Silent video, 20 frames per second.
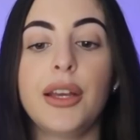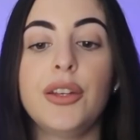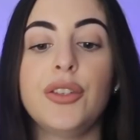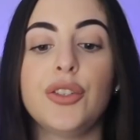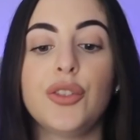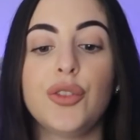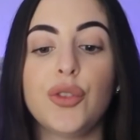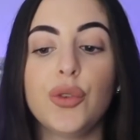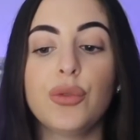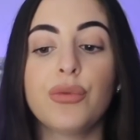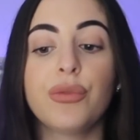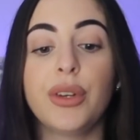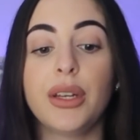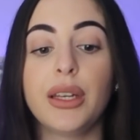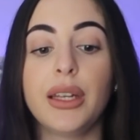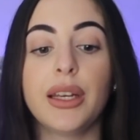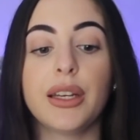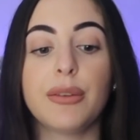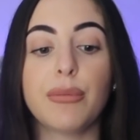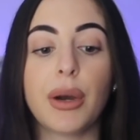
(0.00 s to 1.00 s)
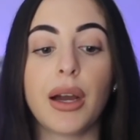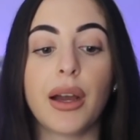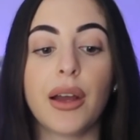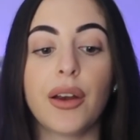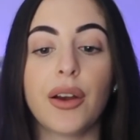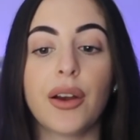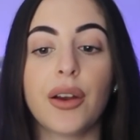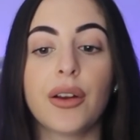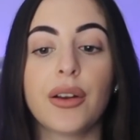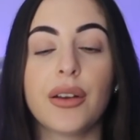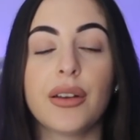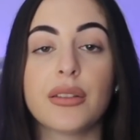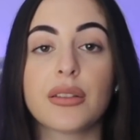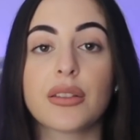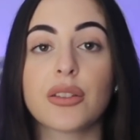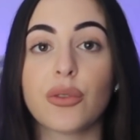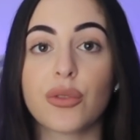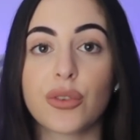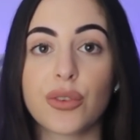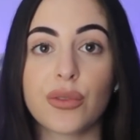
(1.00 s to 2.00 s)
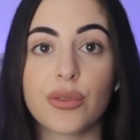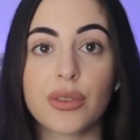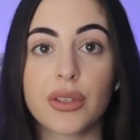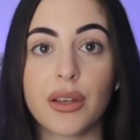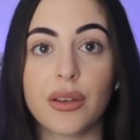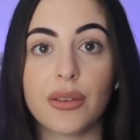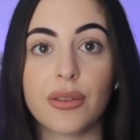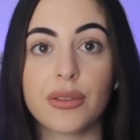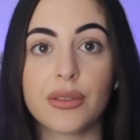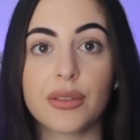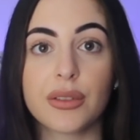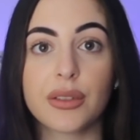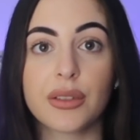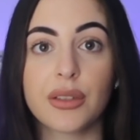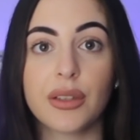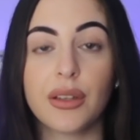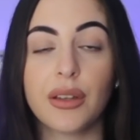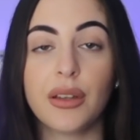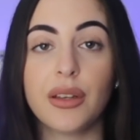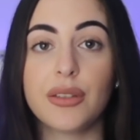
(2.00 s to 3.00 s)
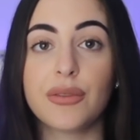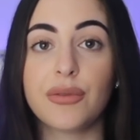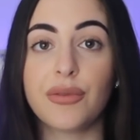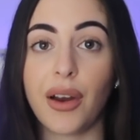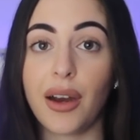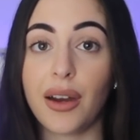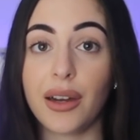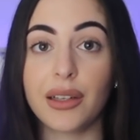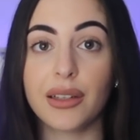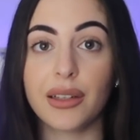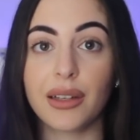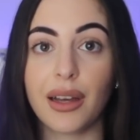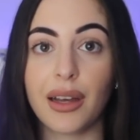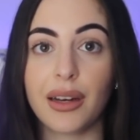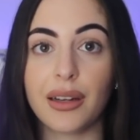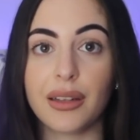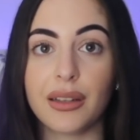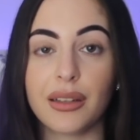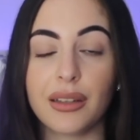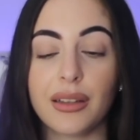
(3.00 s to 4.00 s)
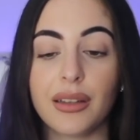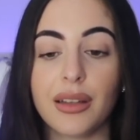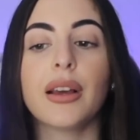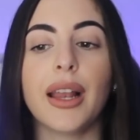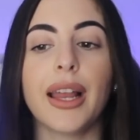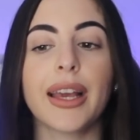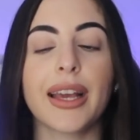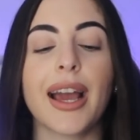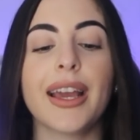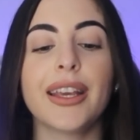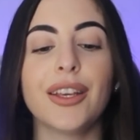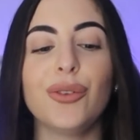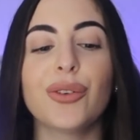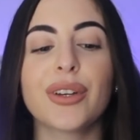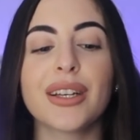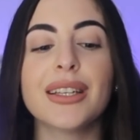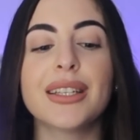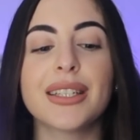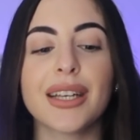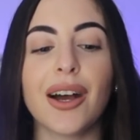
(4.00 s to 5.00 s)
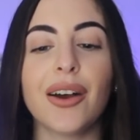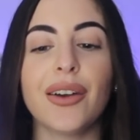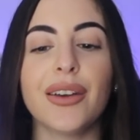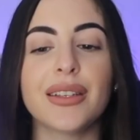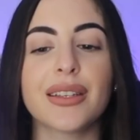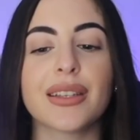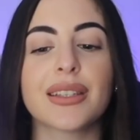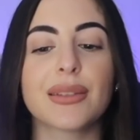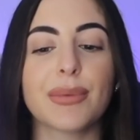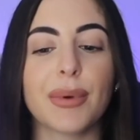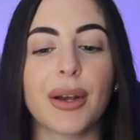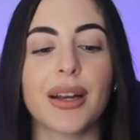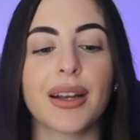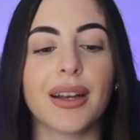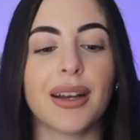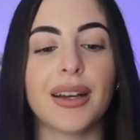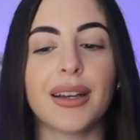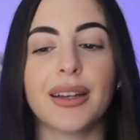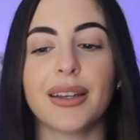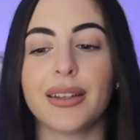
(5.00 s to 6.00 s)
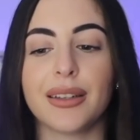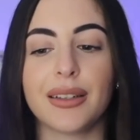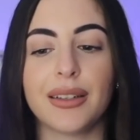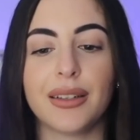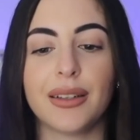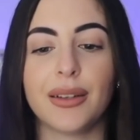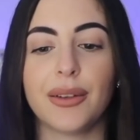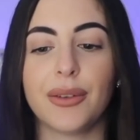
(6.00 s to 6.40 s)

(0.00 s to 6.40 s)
I do really admire his social skills. He's very good at it. Like, you can tell he's a smart guy.